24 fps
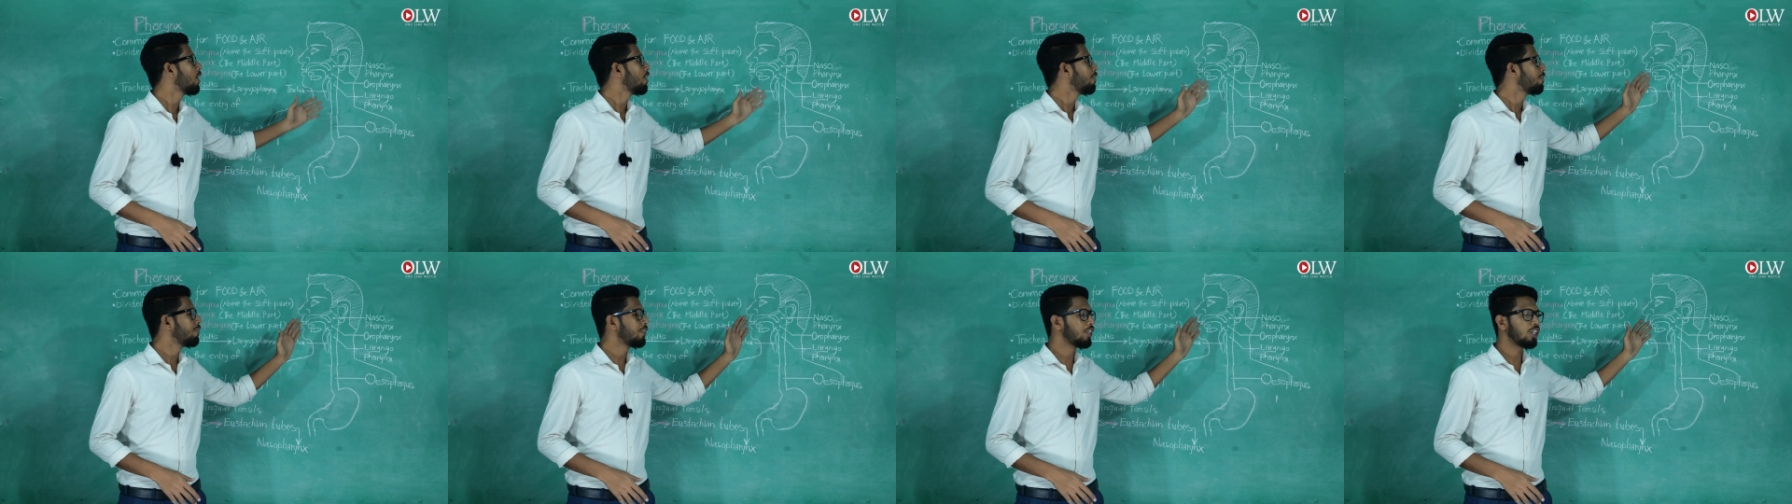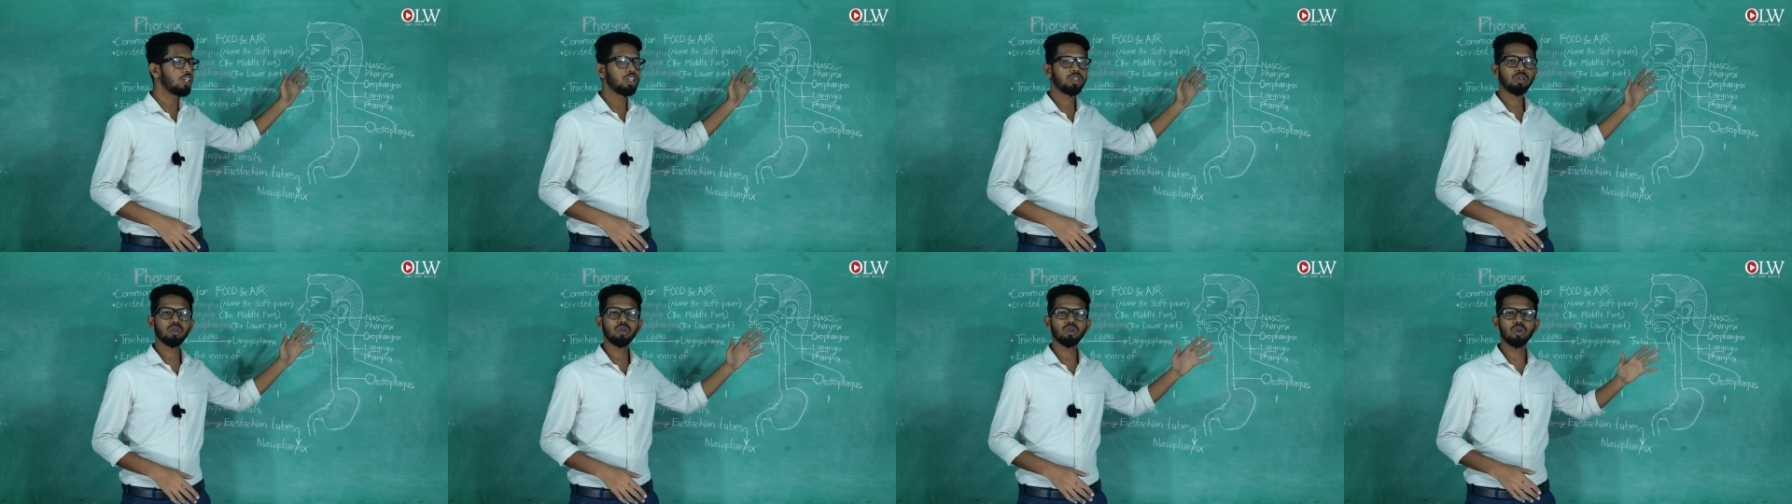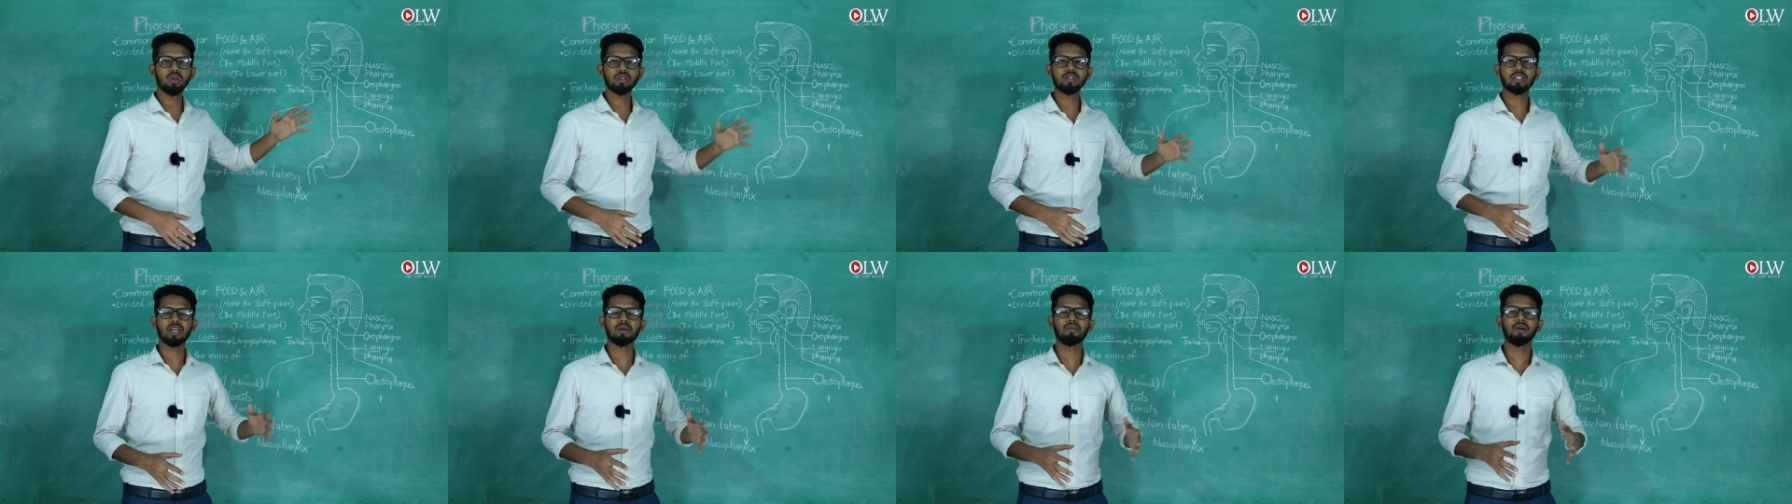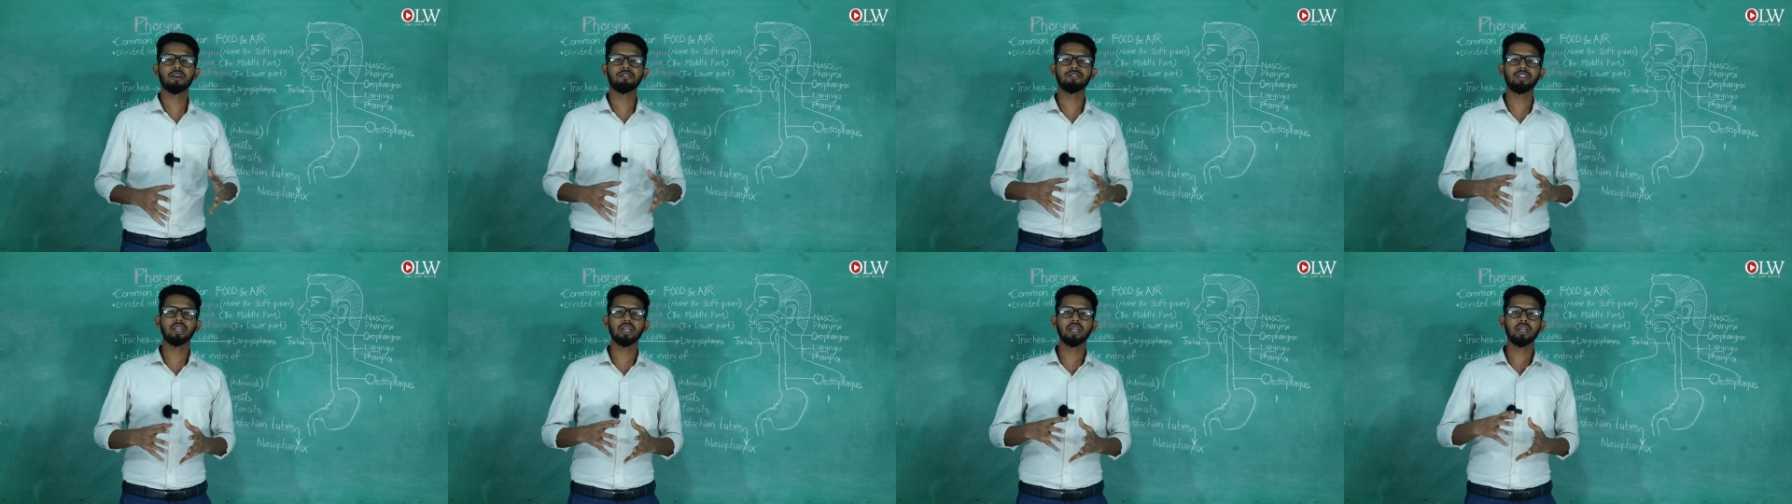we need to know some
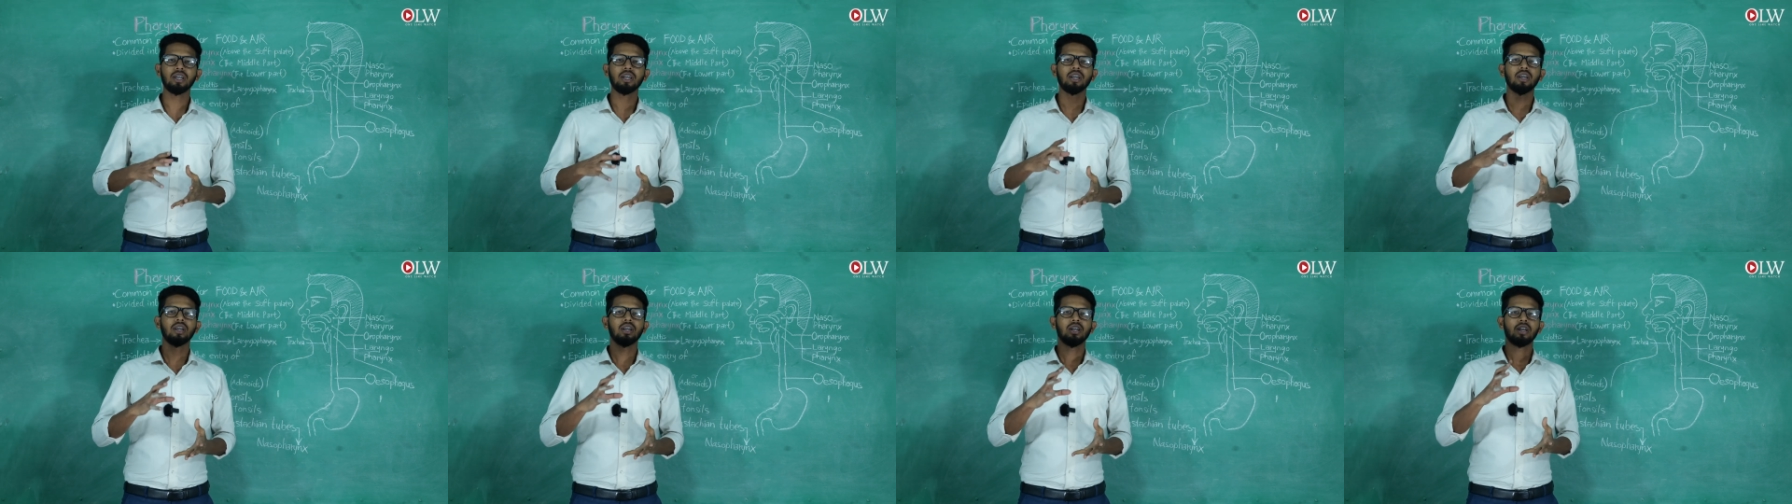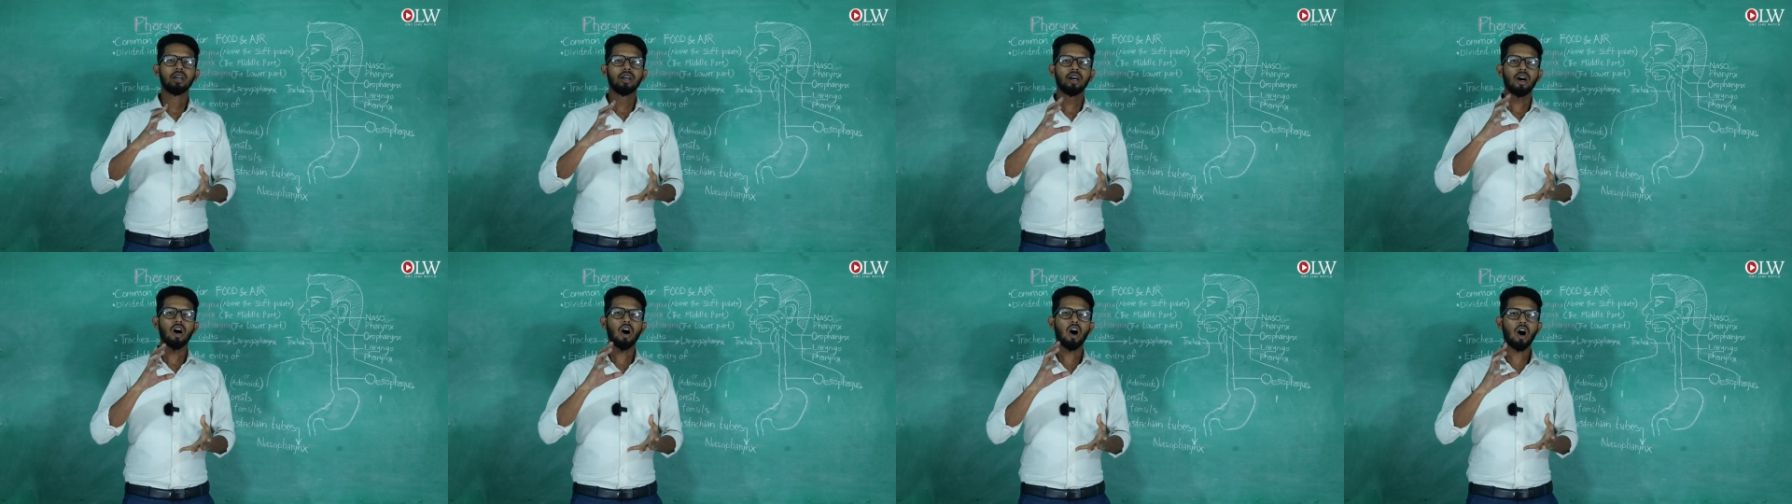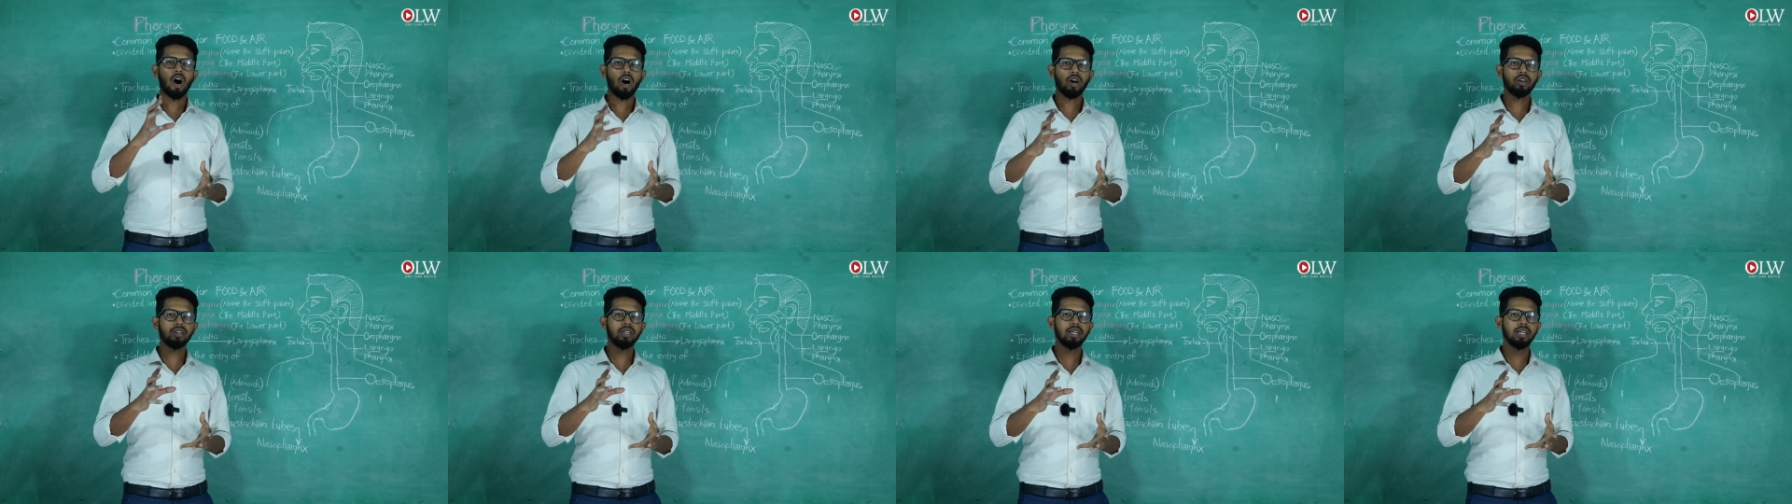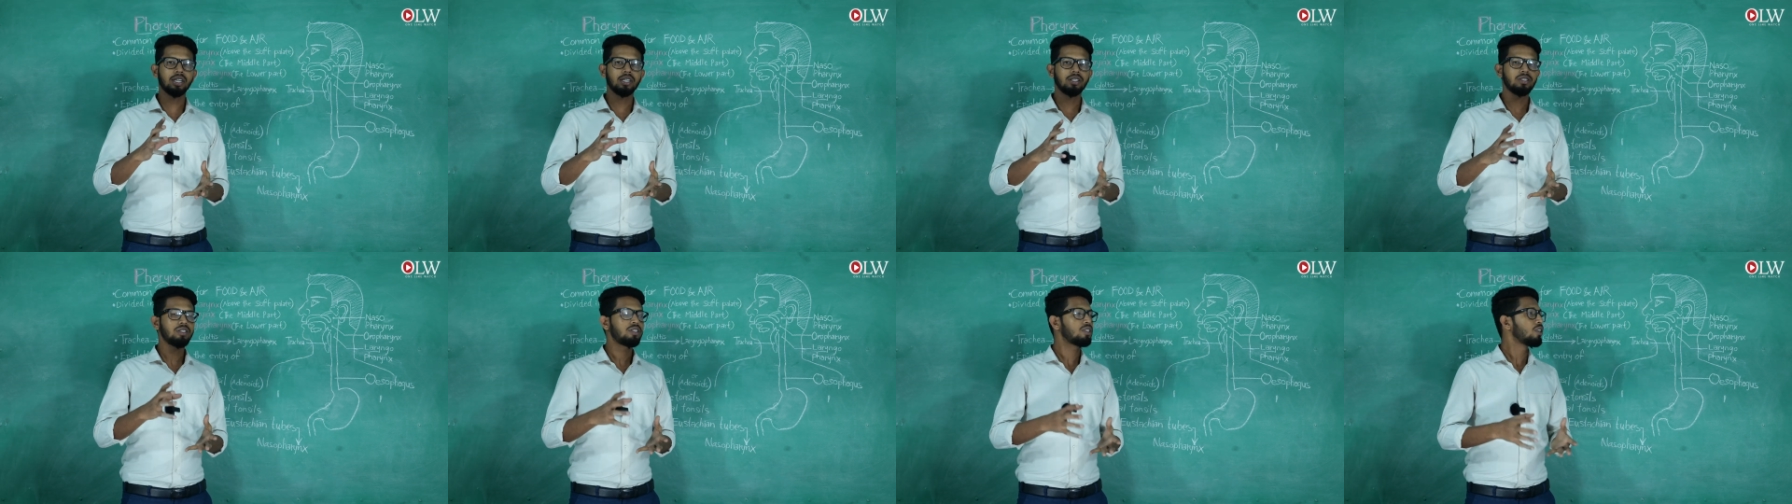of the
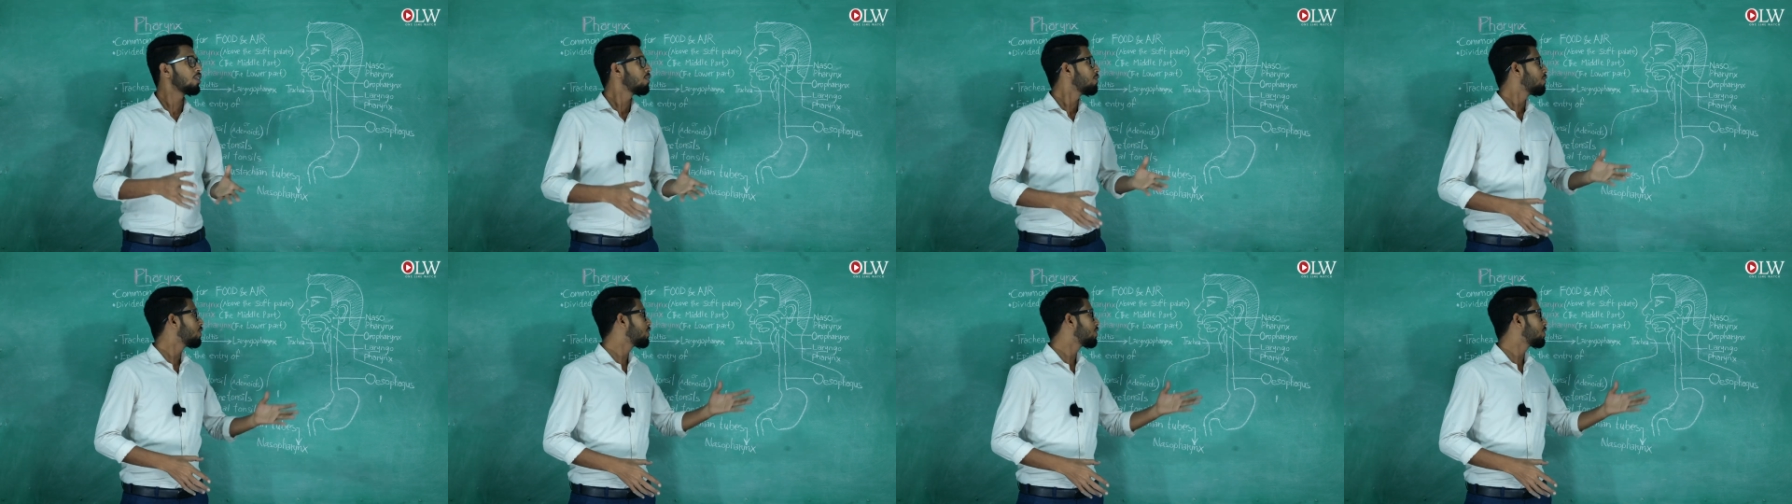organs